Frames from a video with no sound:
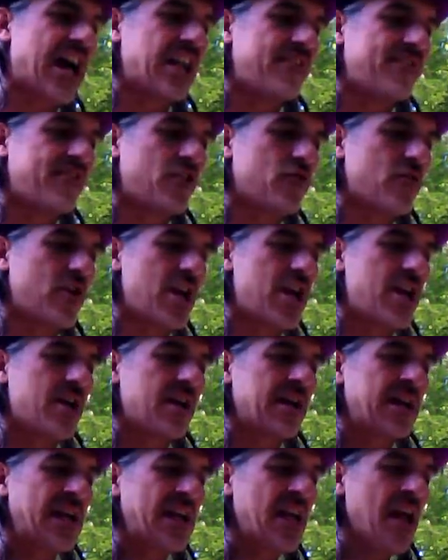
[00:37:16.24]
of agree
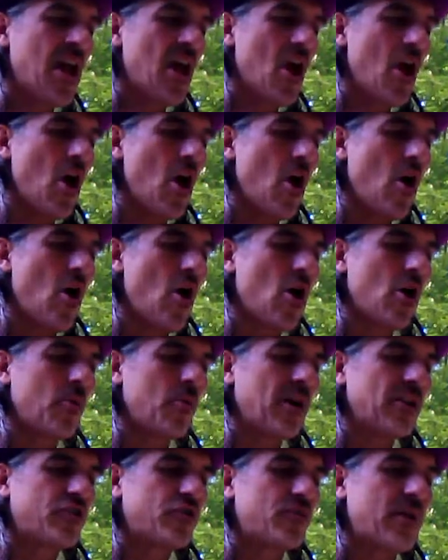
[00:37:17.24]
on
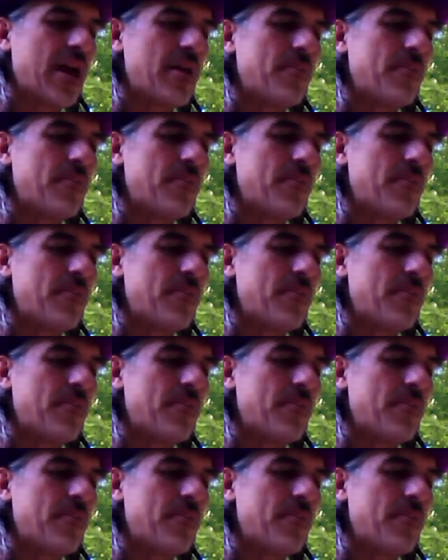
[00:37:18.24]
what's red.